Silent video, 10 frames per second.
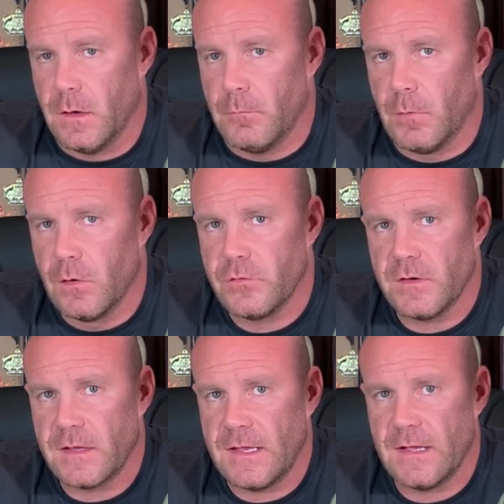most of
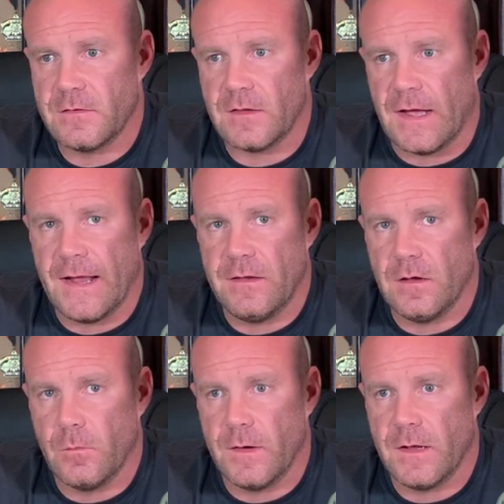the kids I
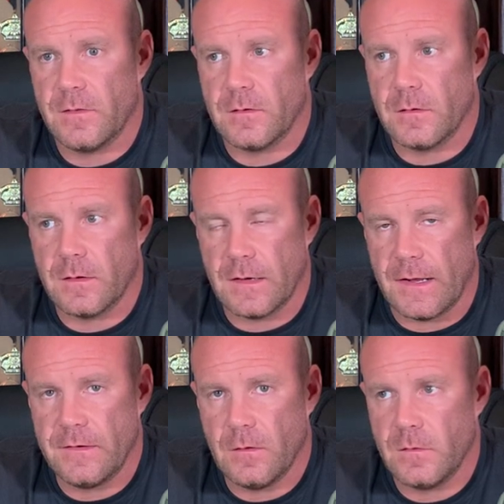deal with, and
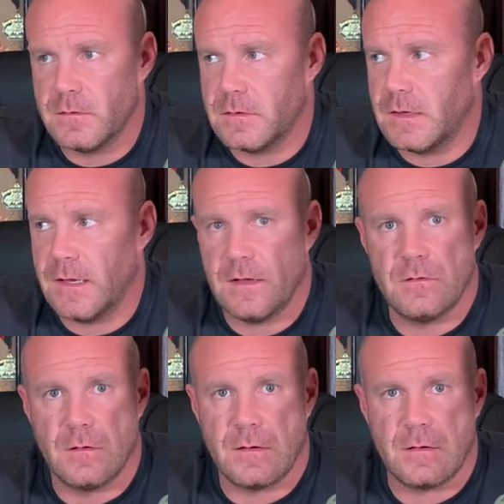I deal with kids
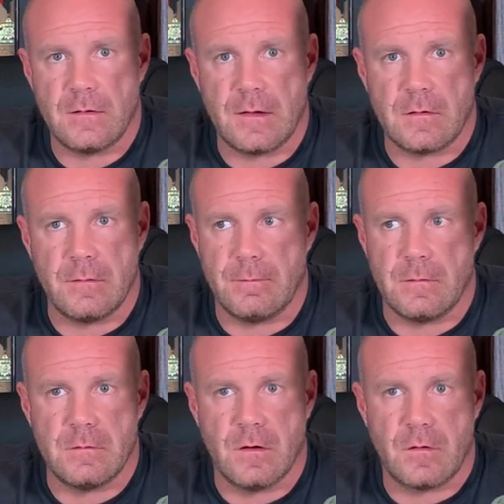that are
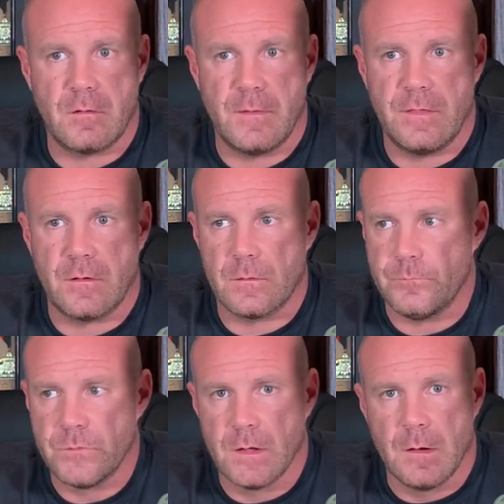younger than me, they're
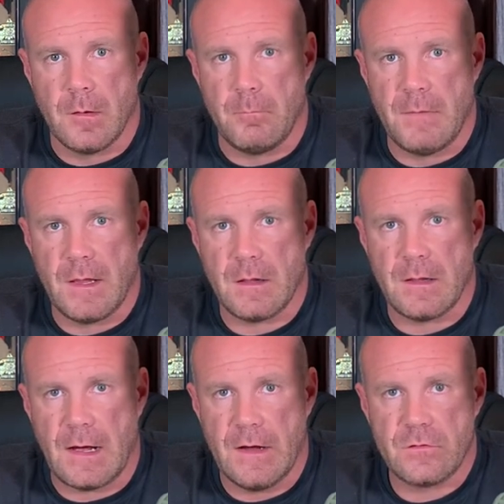mainly
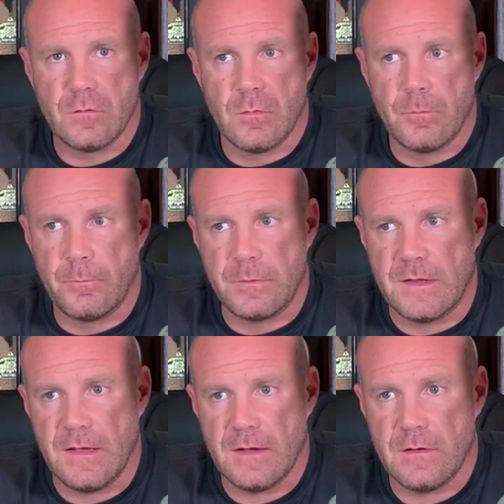high school
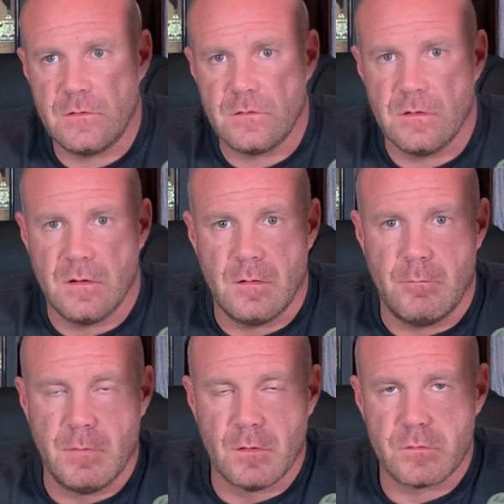kids,
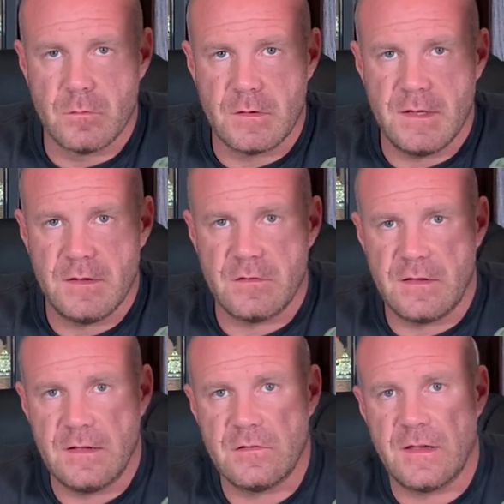middle school kids,
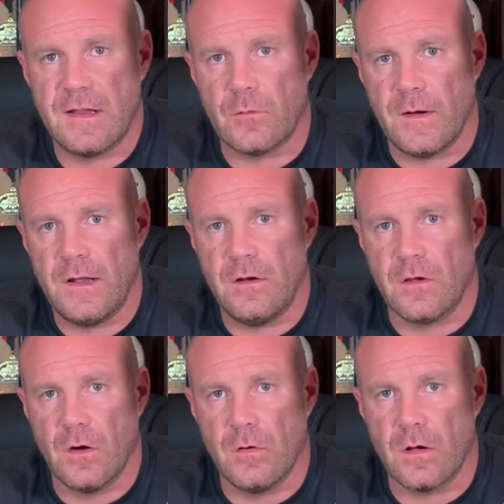kids getting ready to
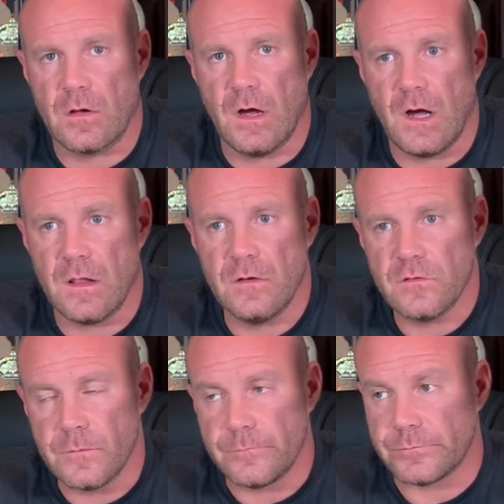go to college,